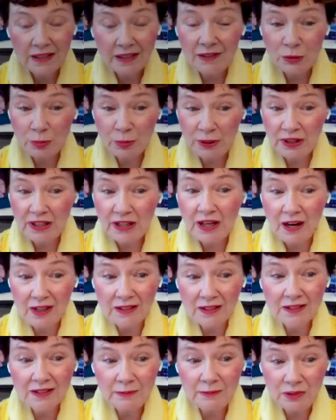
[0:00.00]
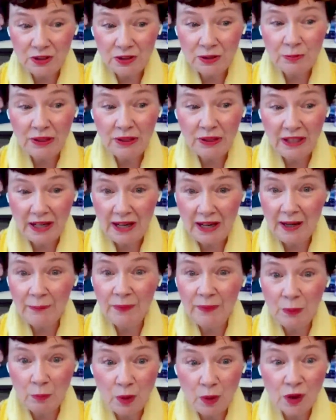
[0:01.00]
It's pretty awesome to be
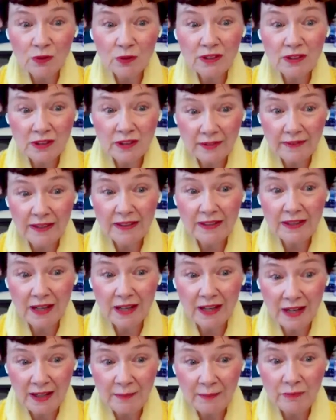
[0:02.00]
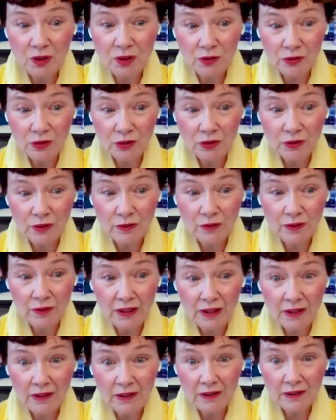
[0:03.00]
happy most of the time, don't you
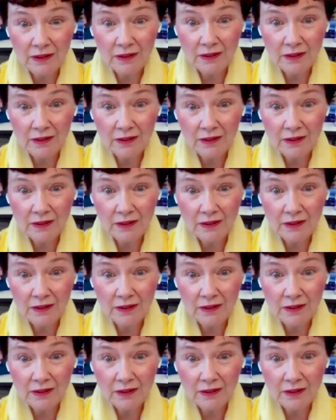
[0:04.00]
agree?